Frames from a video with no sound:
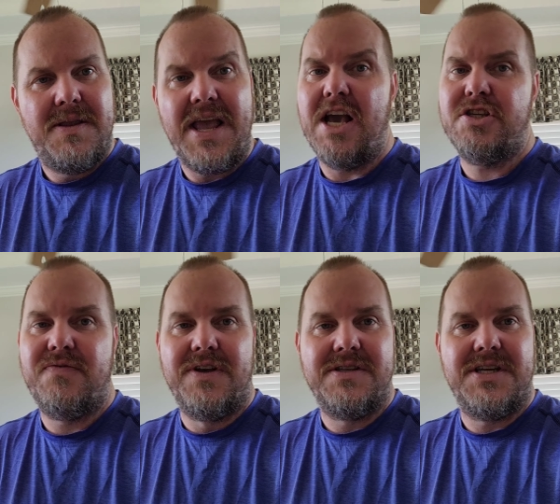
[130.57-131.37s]

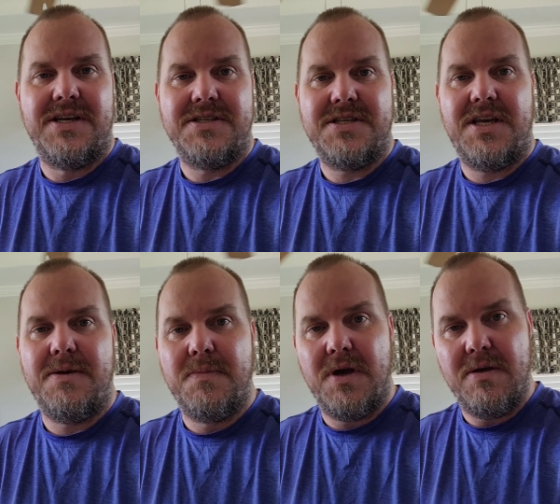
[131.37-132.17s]
Nashville,
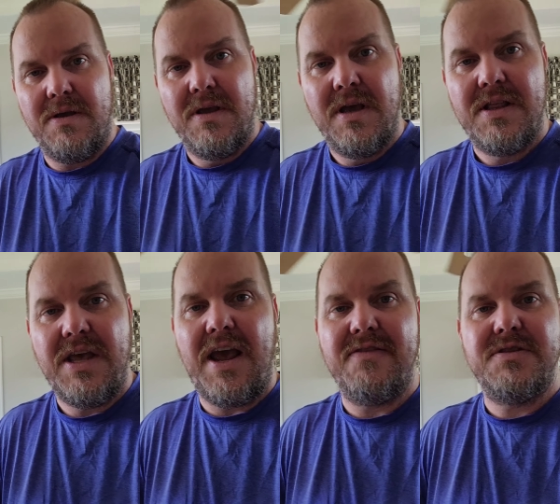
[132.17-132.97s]
Tennessee, but
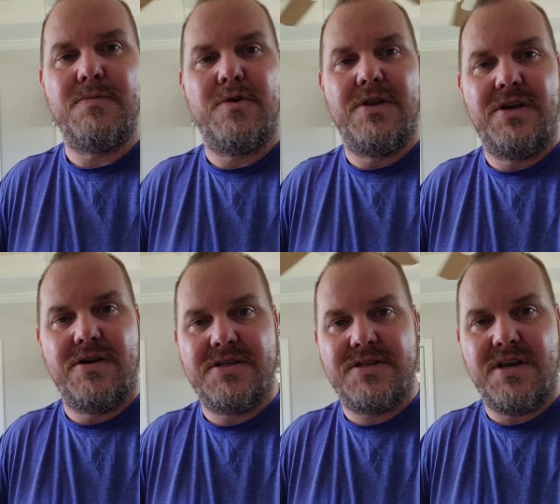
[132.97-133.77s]
they have some really
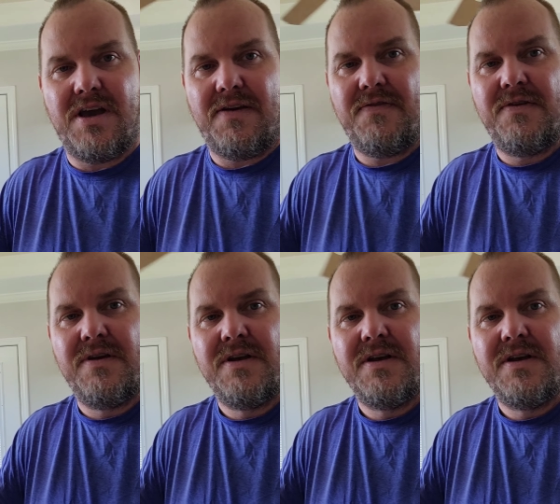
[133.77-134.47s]
good stuff.